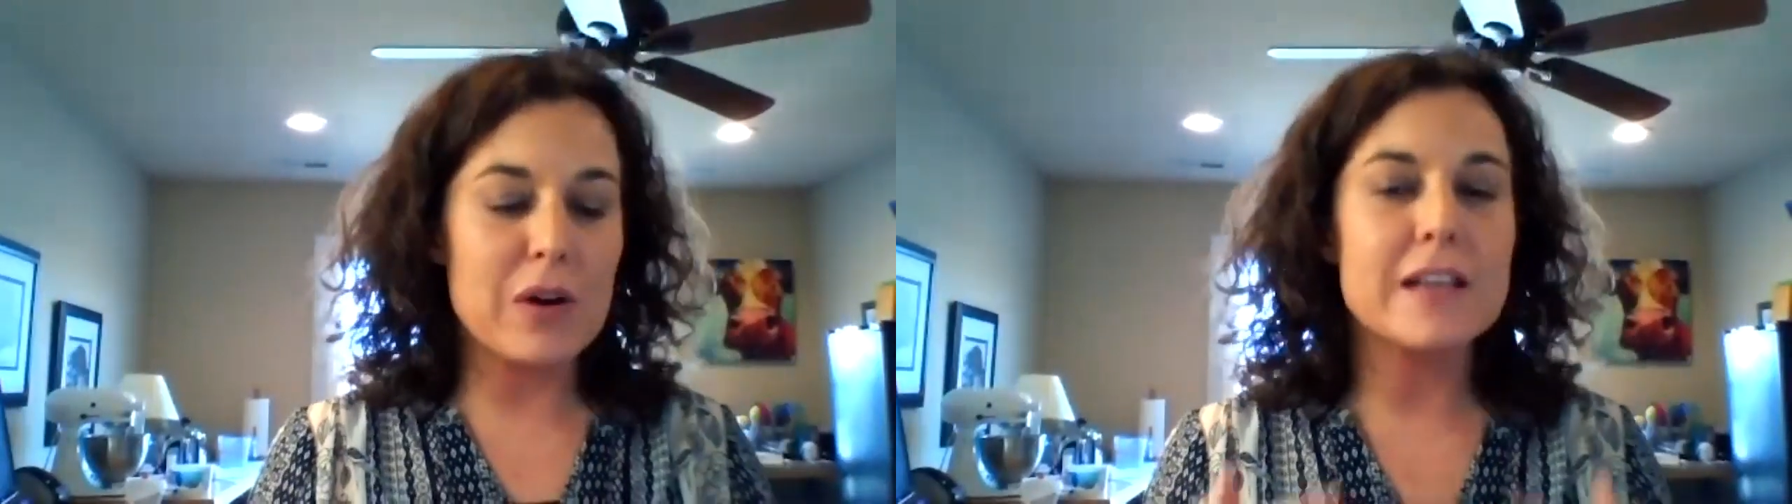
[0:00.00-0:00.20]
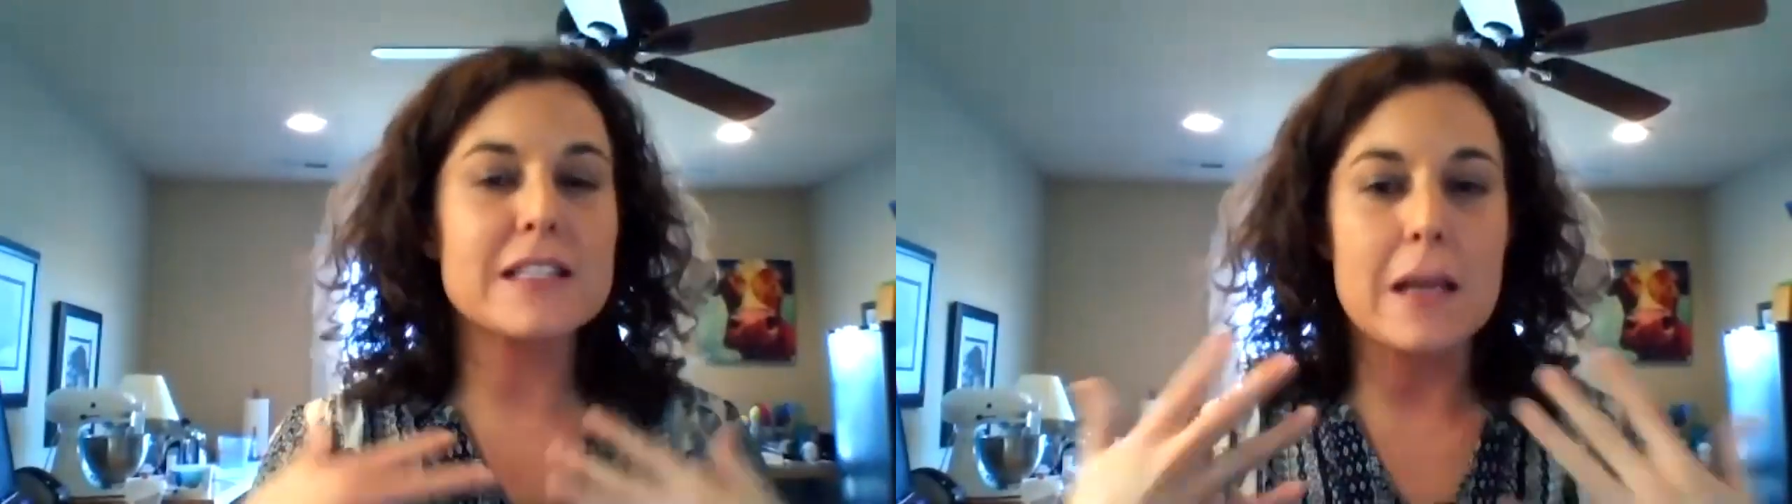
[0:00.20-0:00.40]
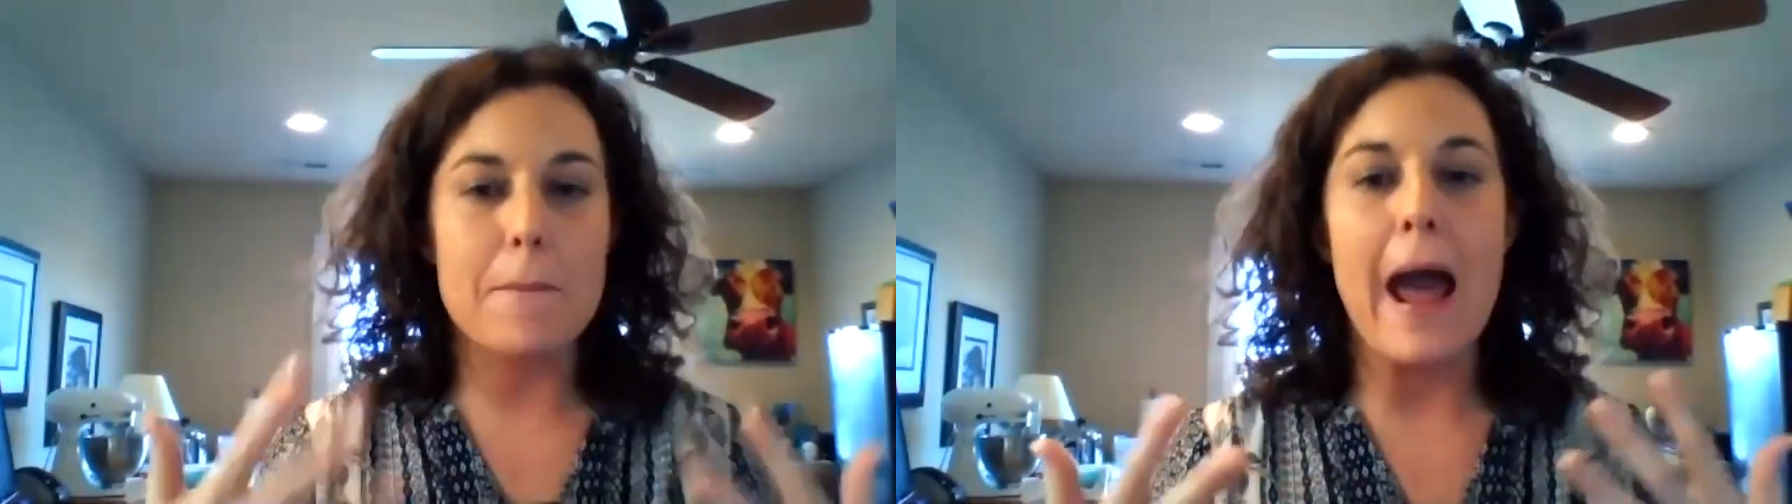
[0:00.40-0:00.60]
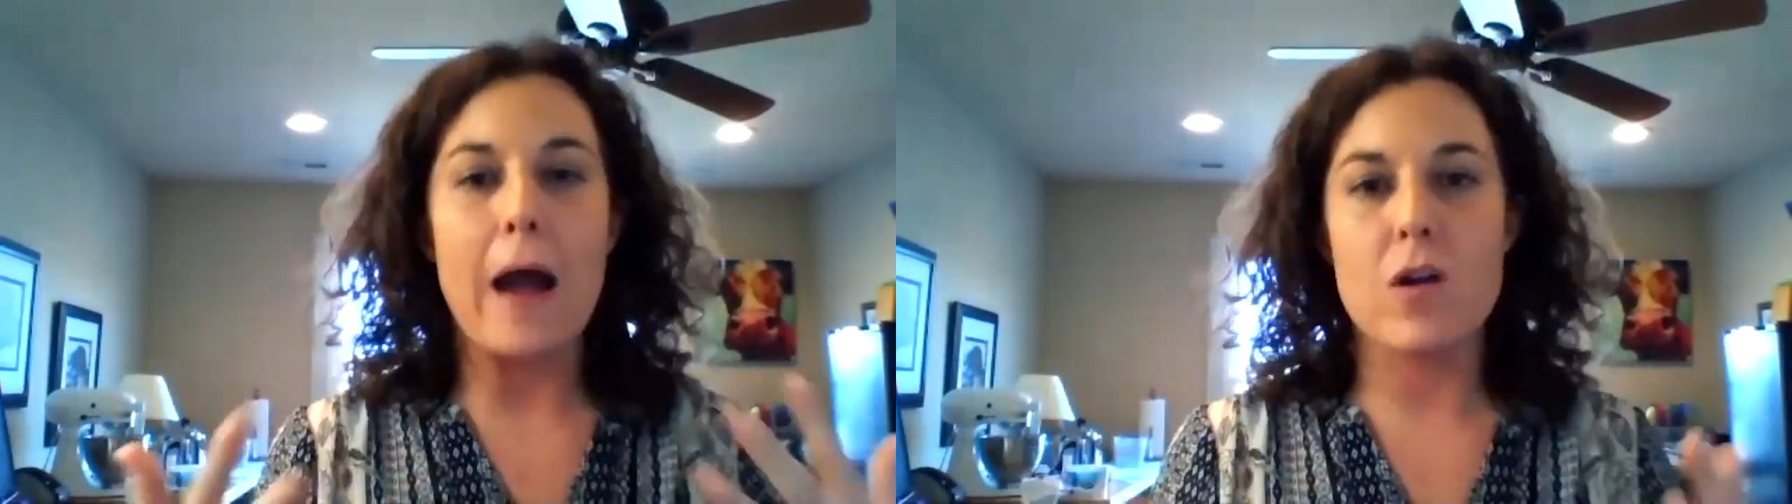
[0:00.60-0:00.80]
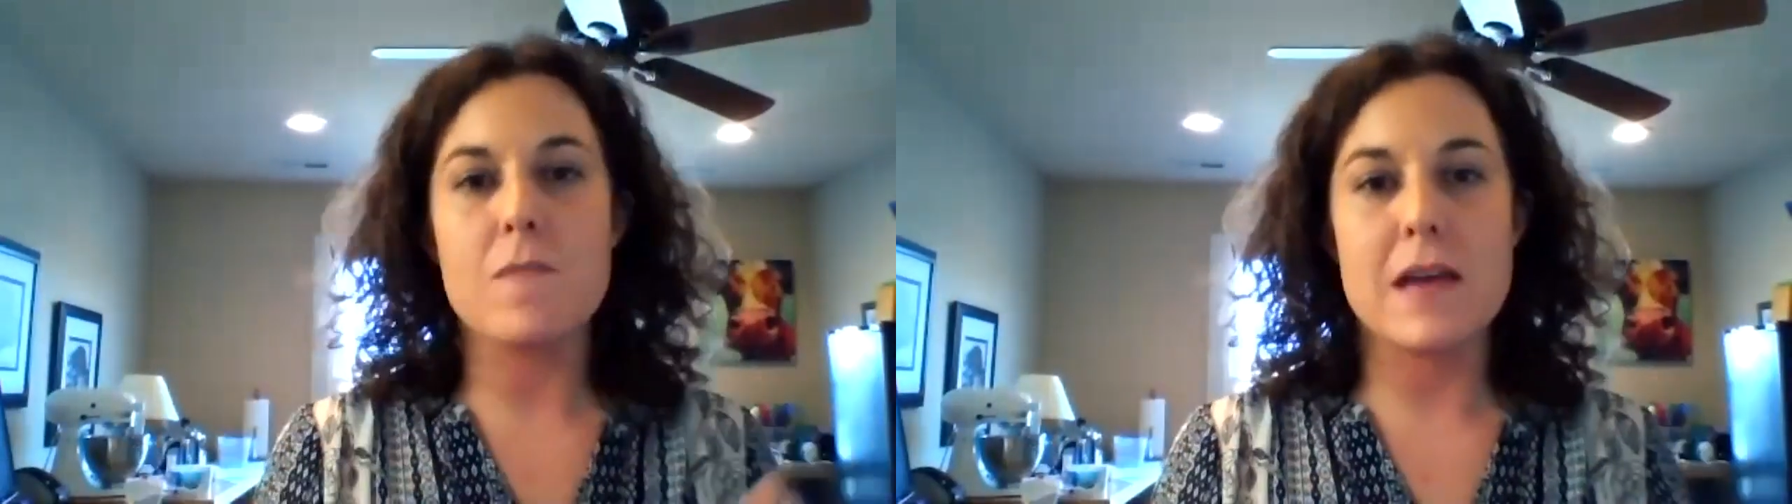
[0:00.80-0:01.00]
there is an
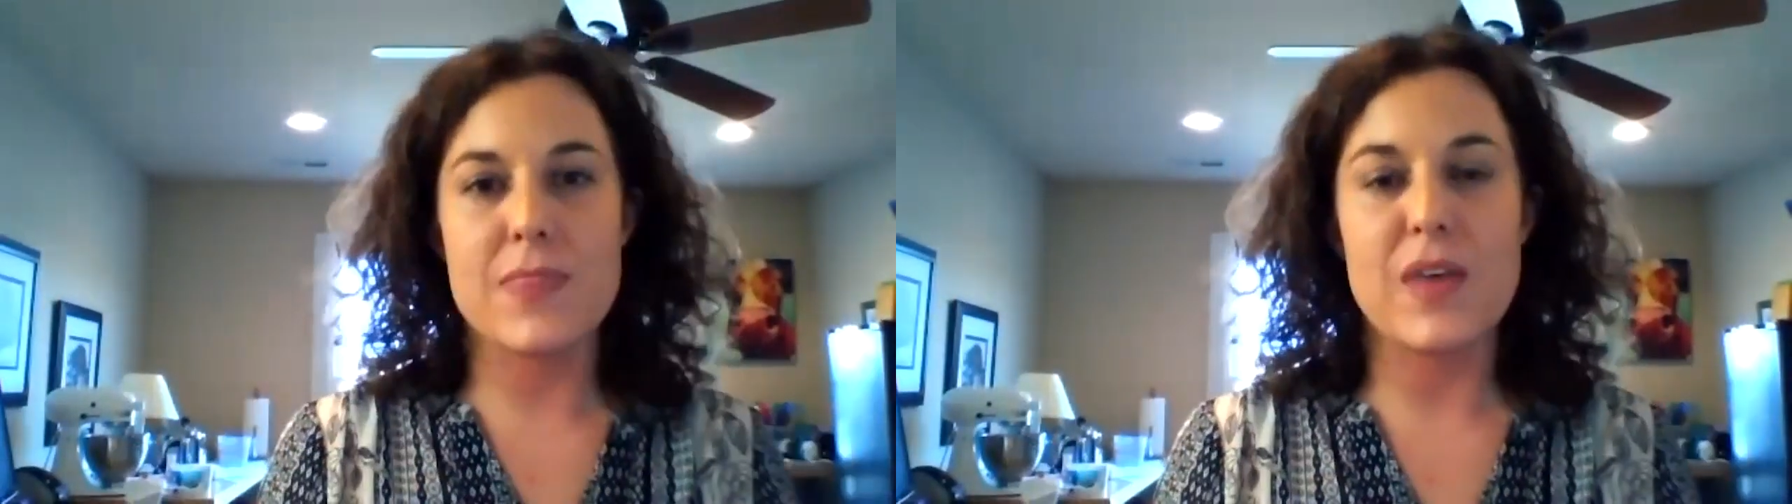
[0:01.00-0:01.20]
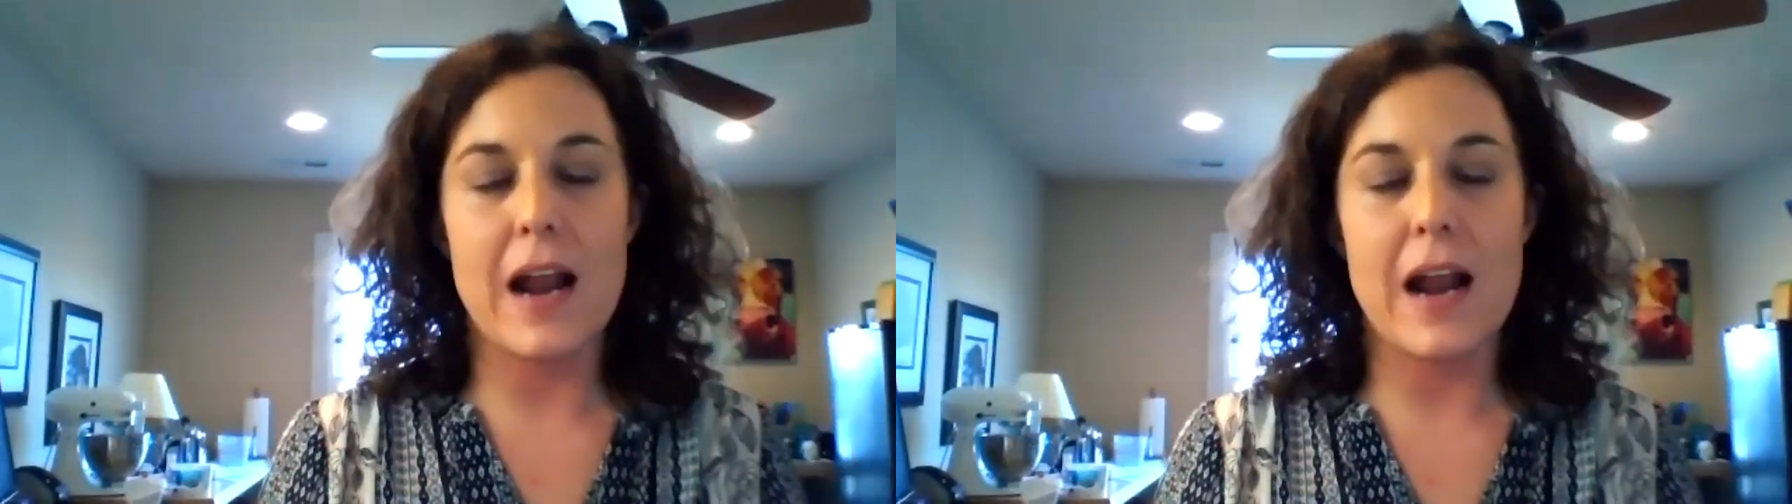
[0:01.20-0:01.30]
empowerment